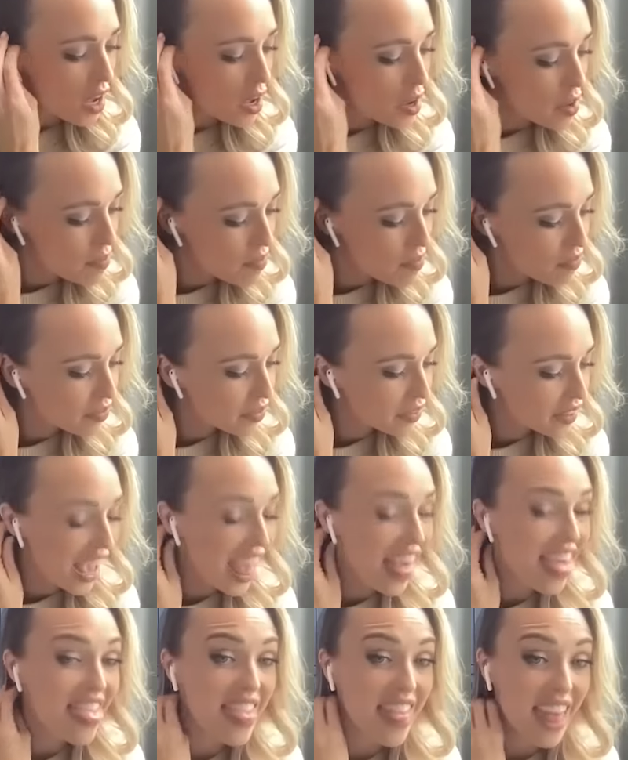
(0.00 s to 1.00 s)
Um
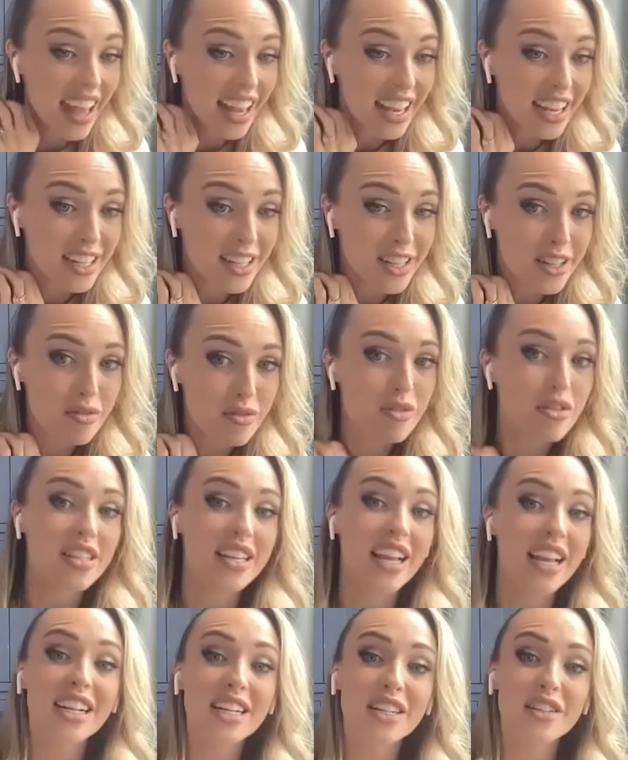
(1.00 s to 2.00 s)
and then
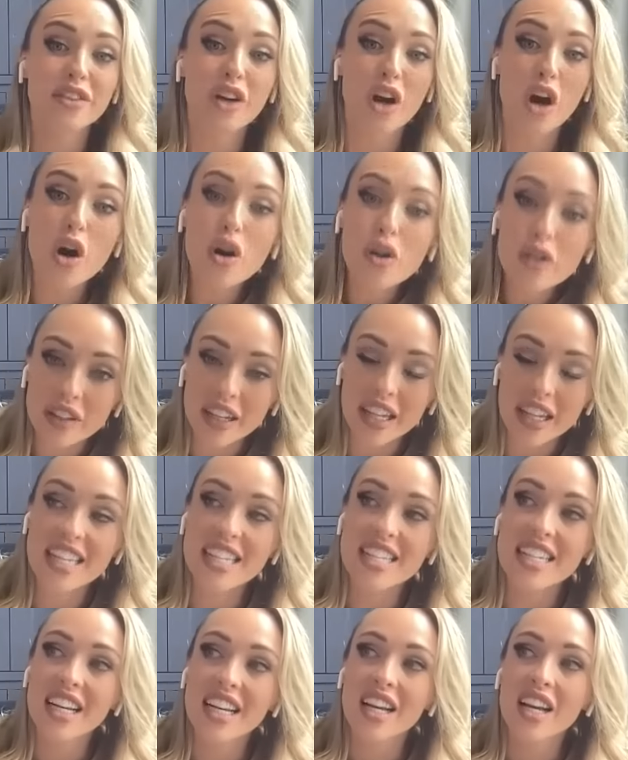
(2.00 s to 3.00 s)
towards the end of
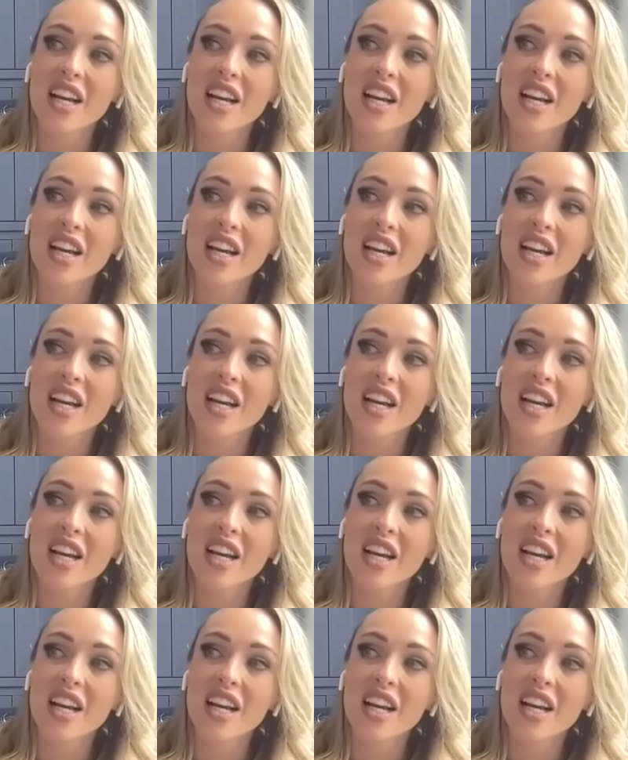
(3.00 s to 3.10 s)
COVID,